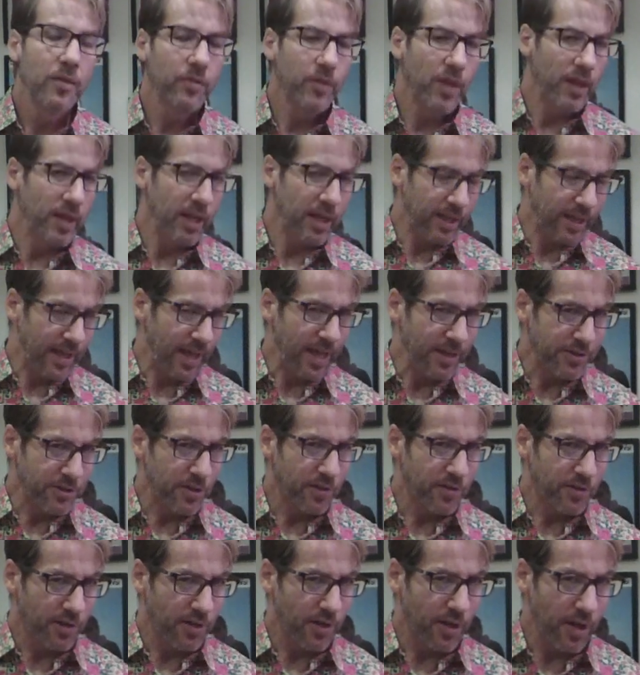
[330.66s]
Then he
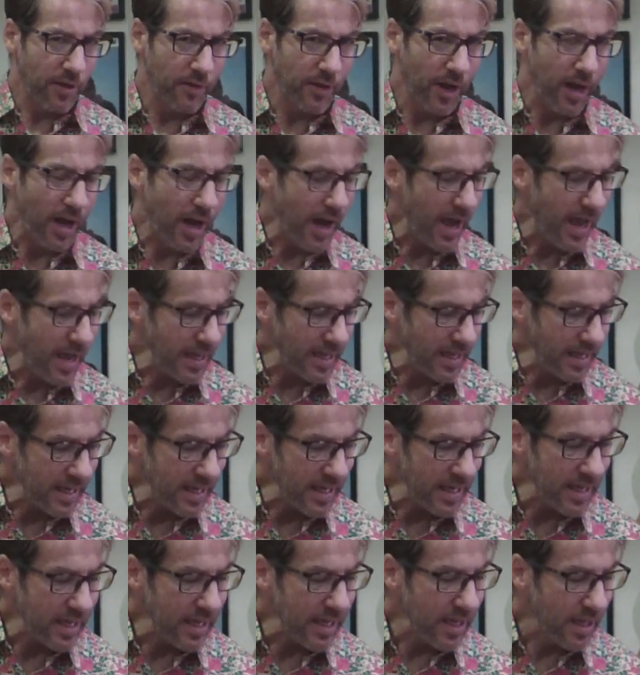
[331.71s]
catches it on the high
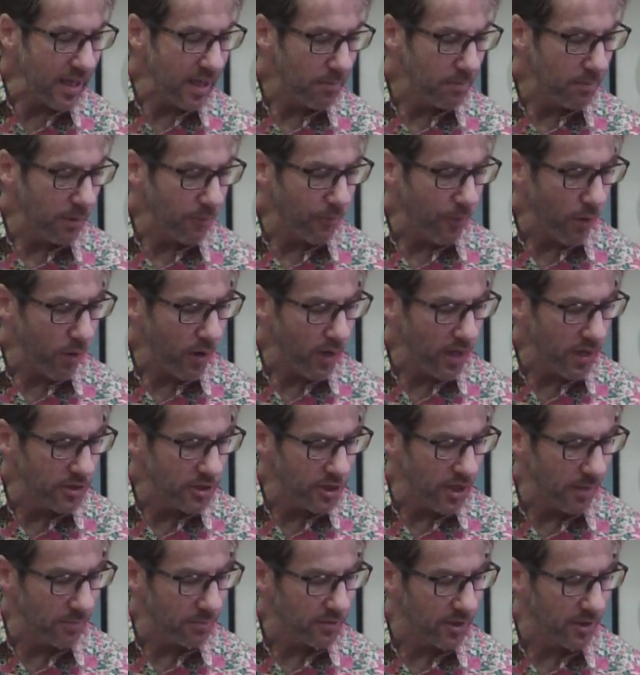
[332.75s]
E before he
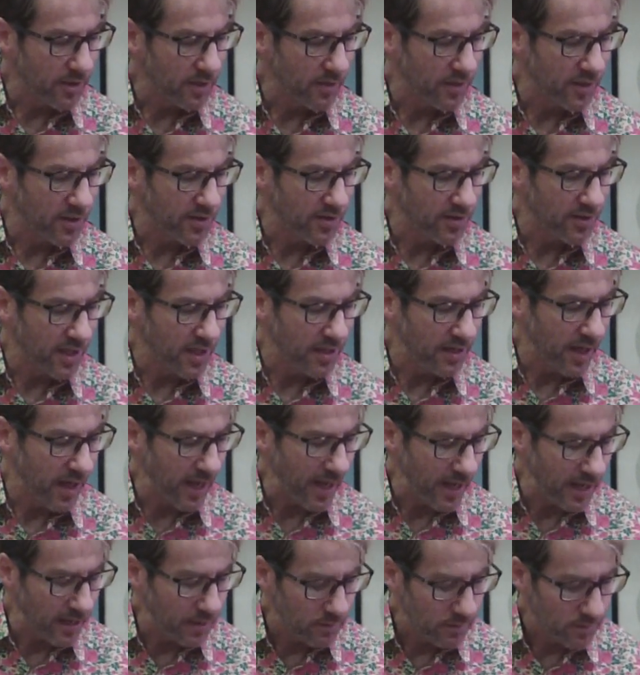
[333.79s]
jumps into the
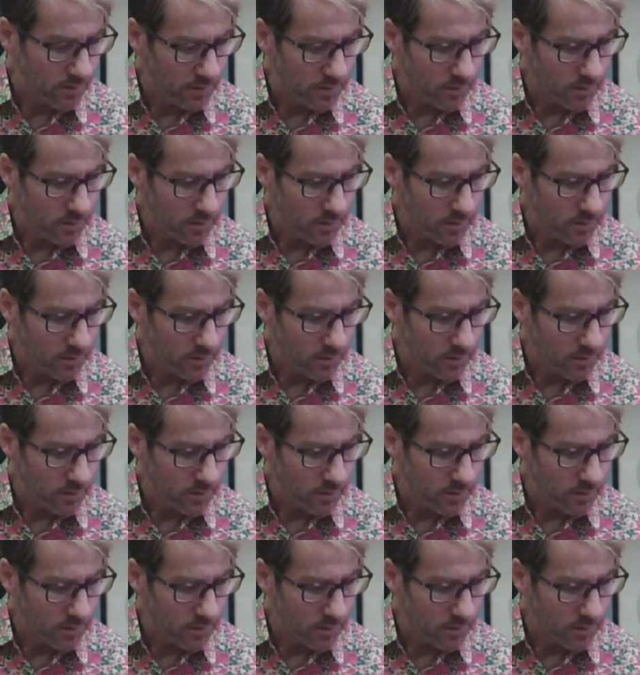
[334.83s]
C9.